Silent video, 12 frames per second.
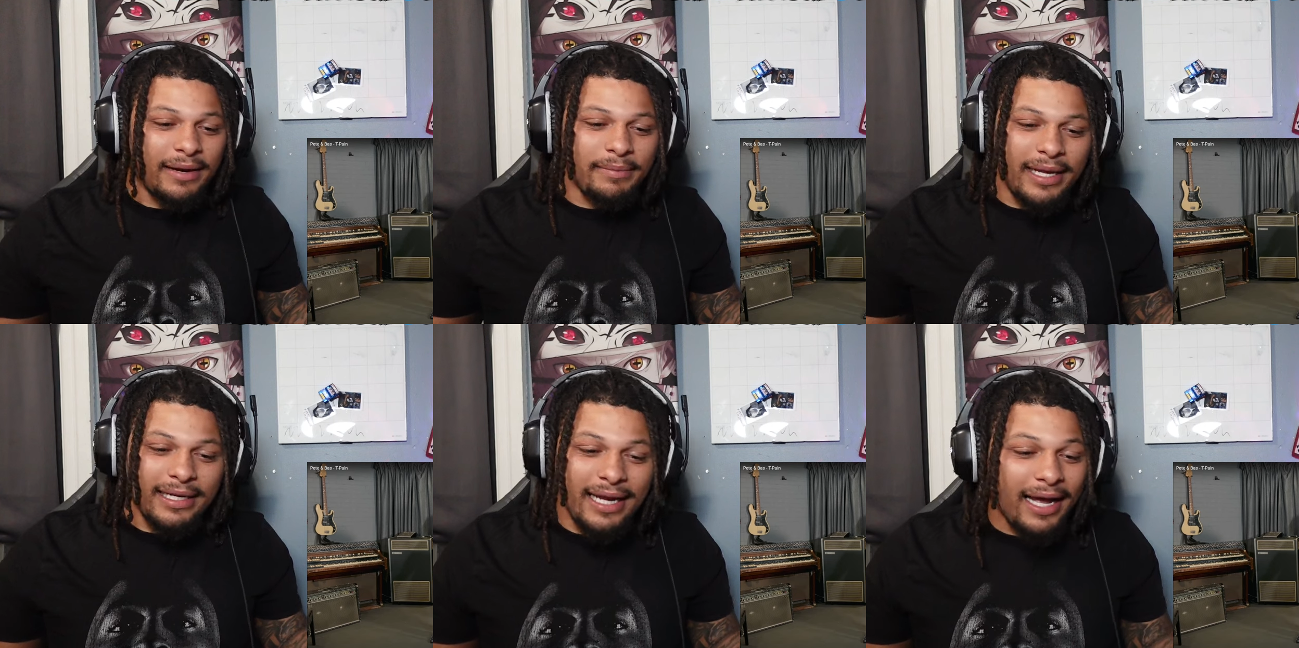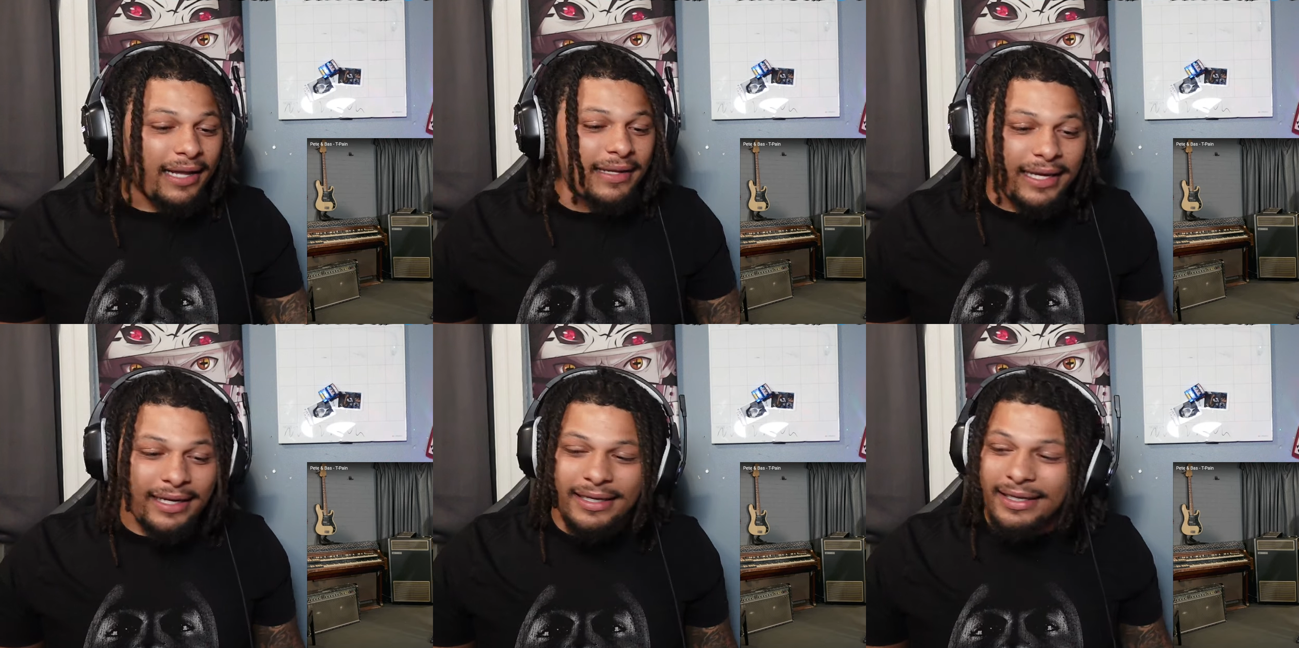I'm like, nah,
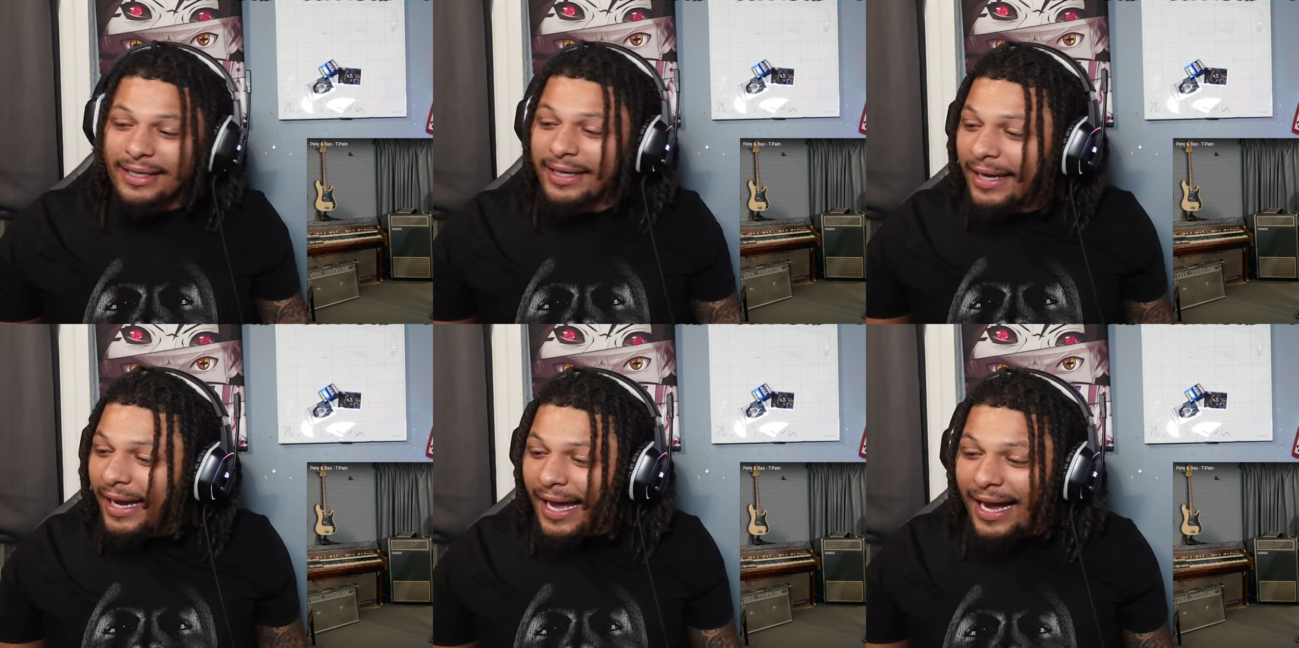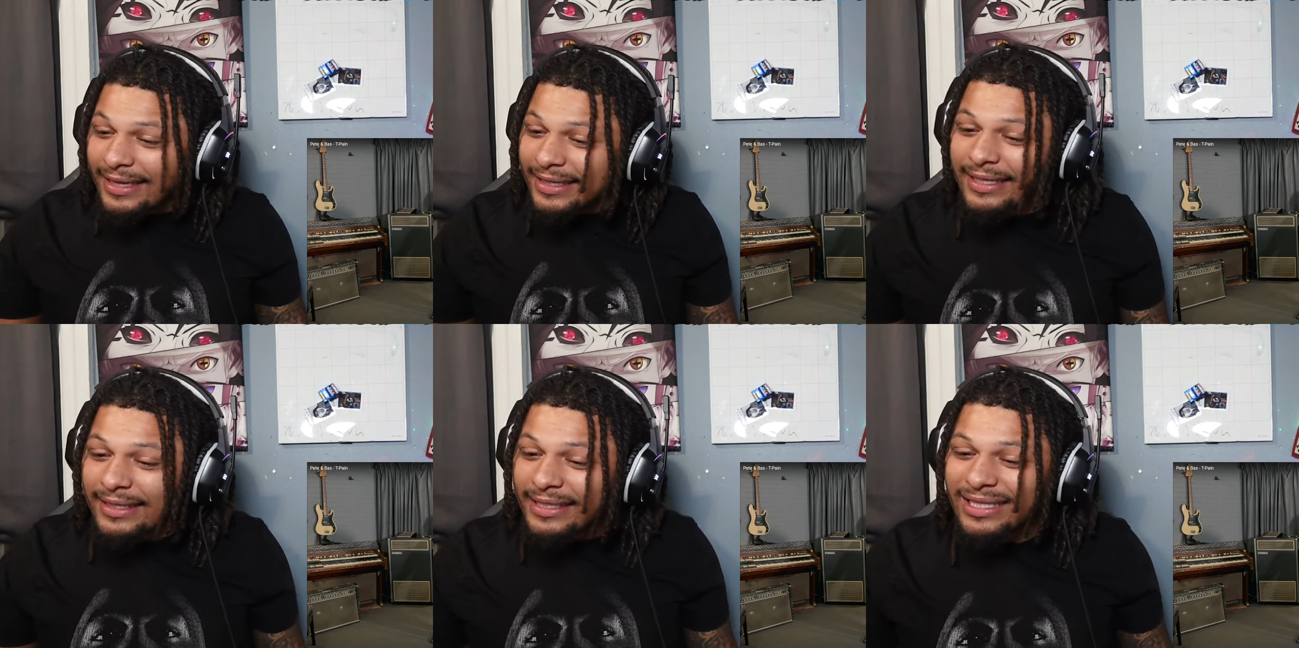like I
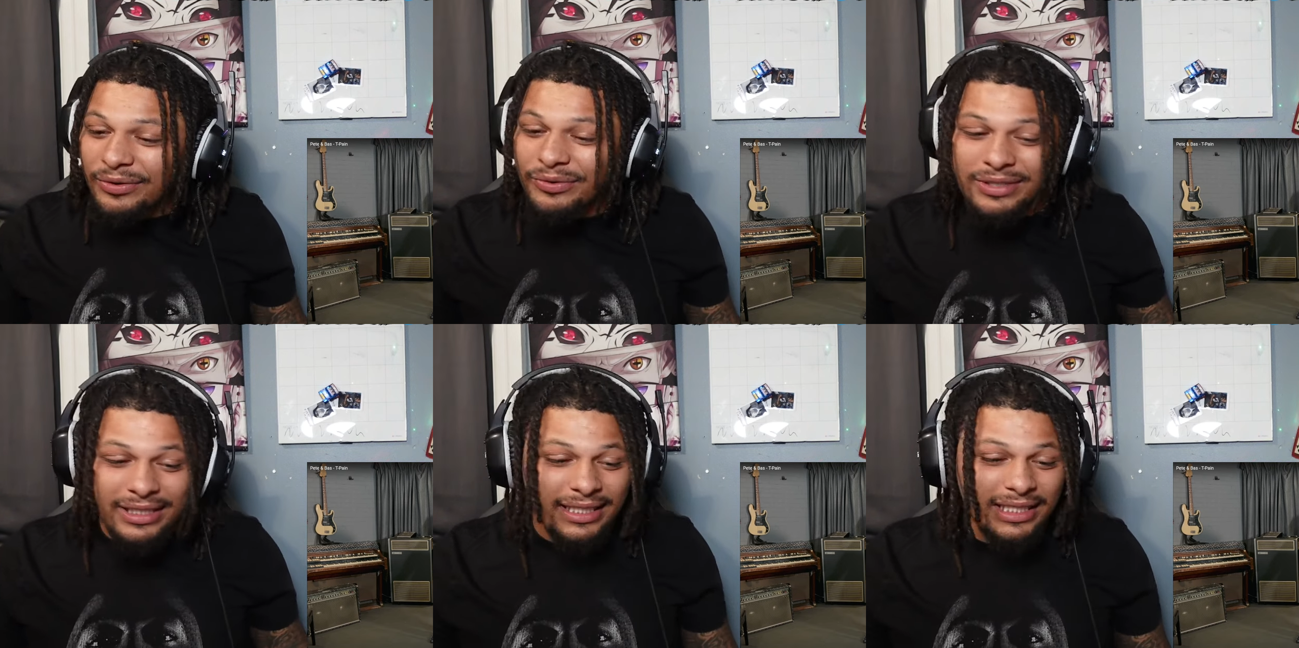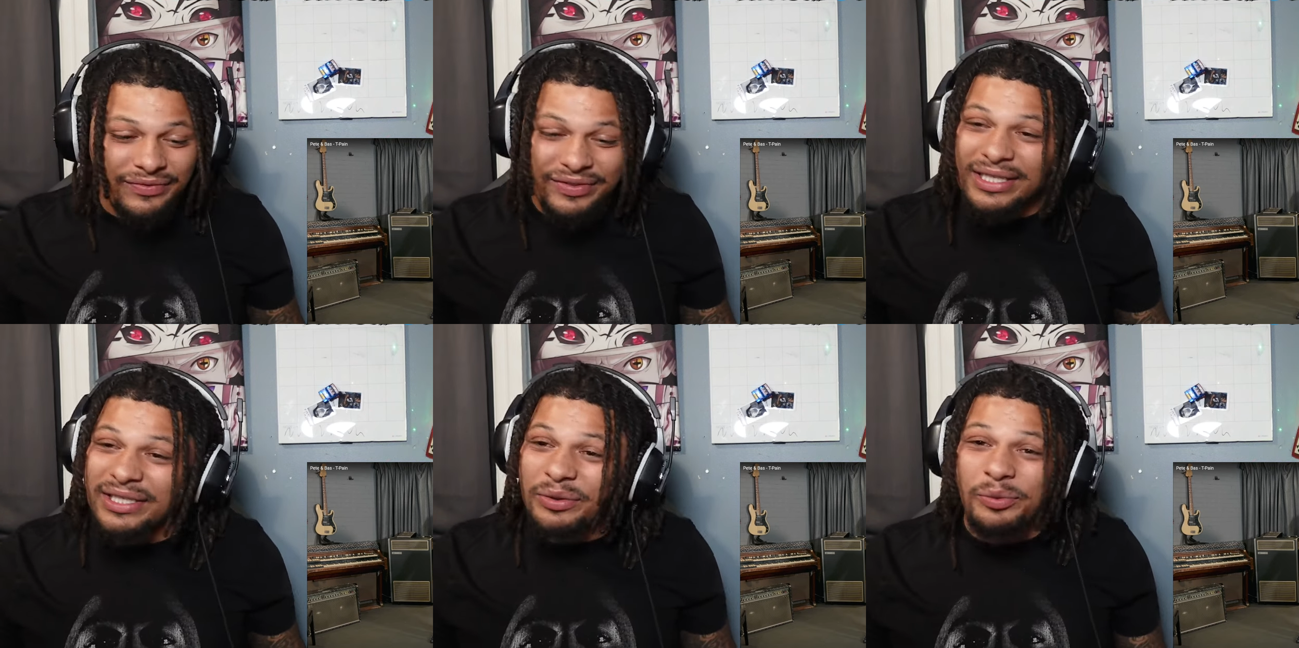think these OGs
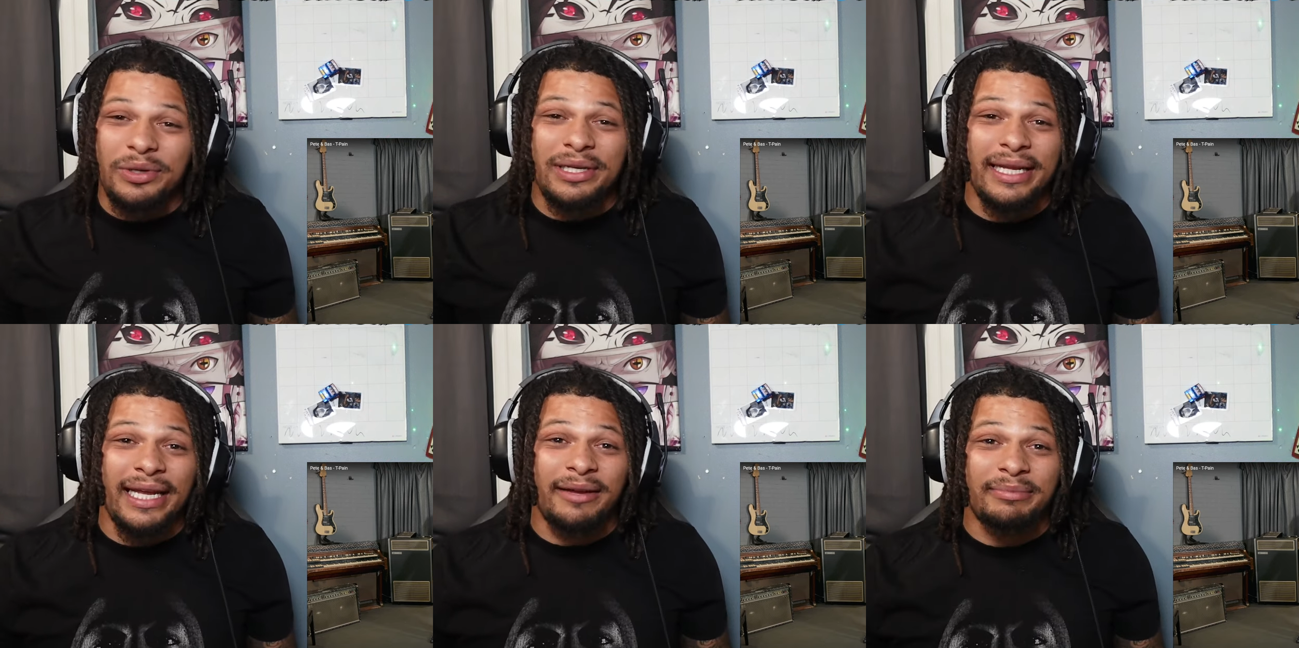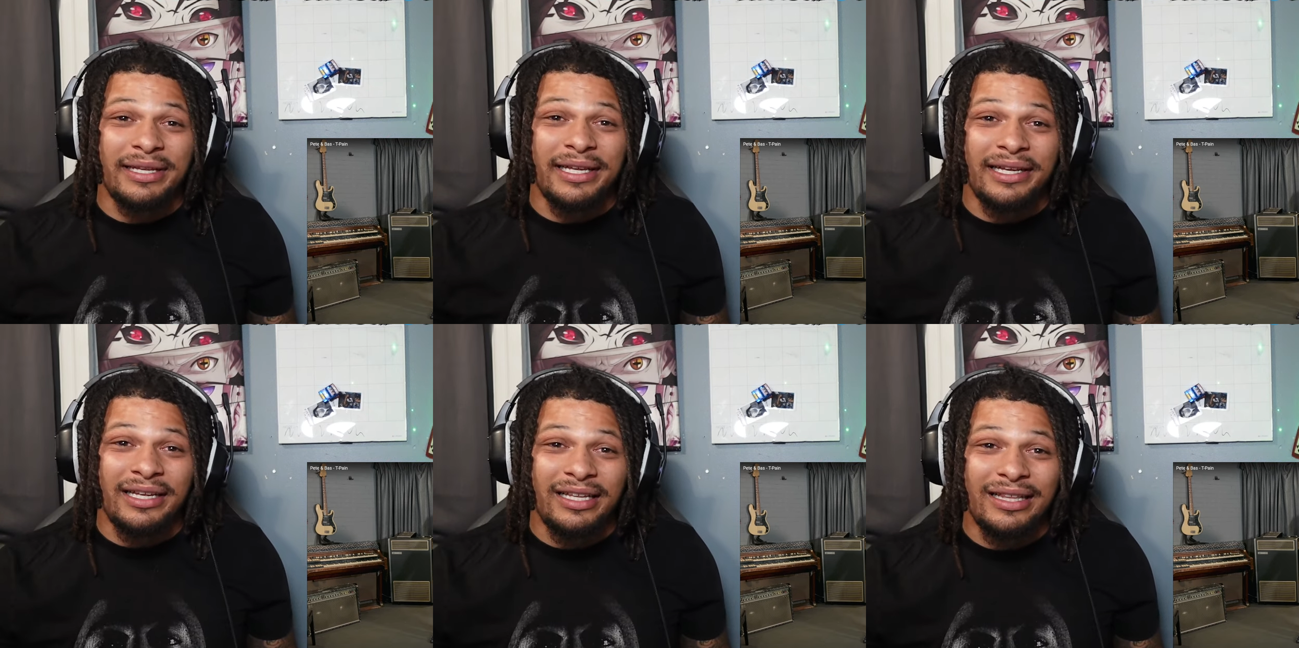really doing the damn thing.